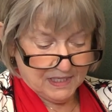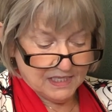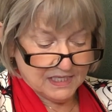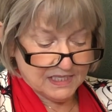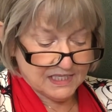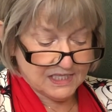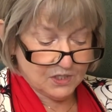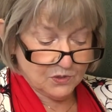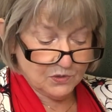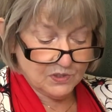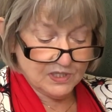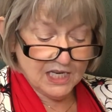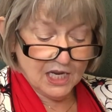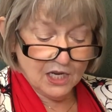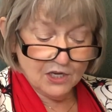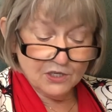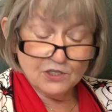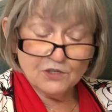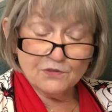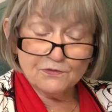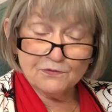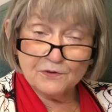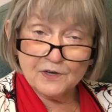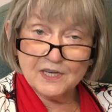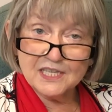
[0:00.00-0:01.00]
So tell
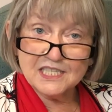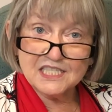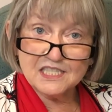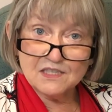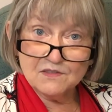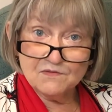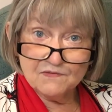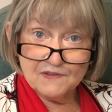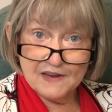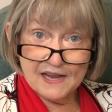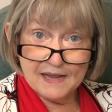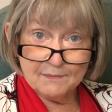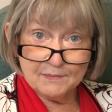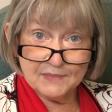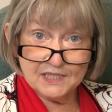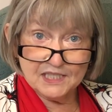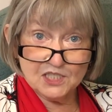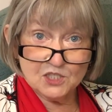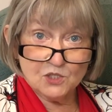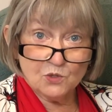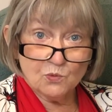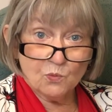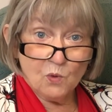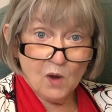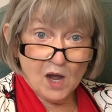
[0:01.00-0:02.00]
your friends and family
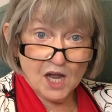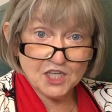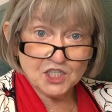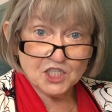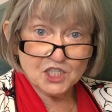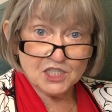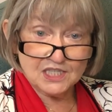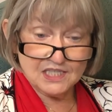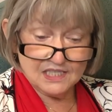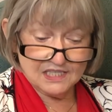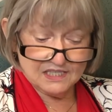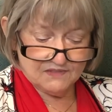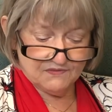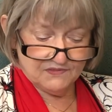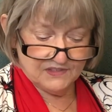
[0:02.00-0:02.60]
to watch this